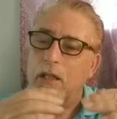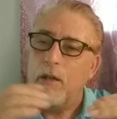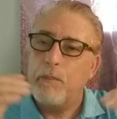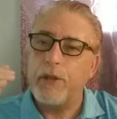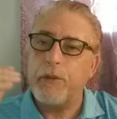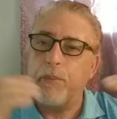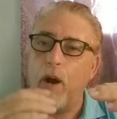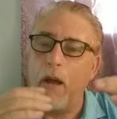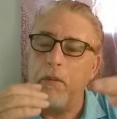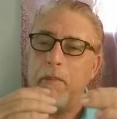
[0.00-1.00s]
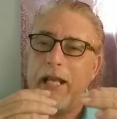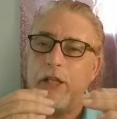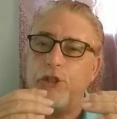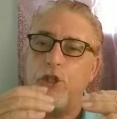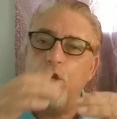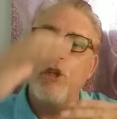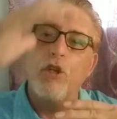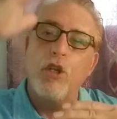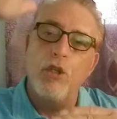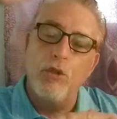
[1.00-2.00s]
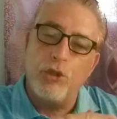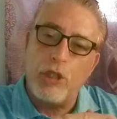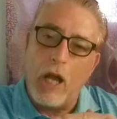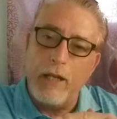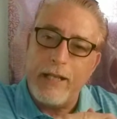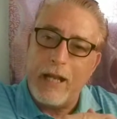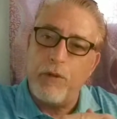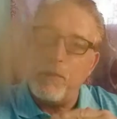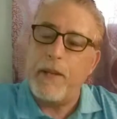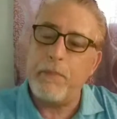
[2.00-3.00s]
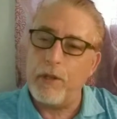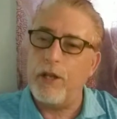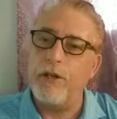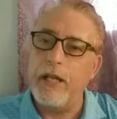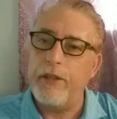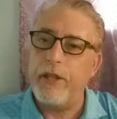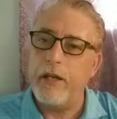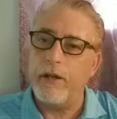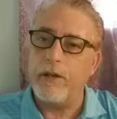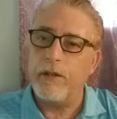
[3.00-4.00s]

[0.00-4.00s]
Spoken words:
But the problem is you lose contact with the people underneath here.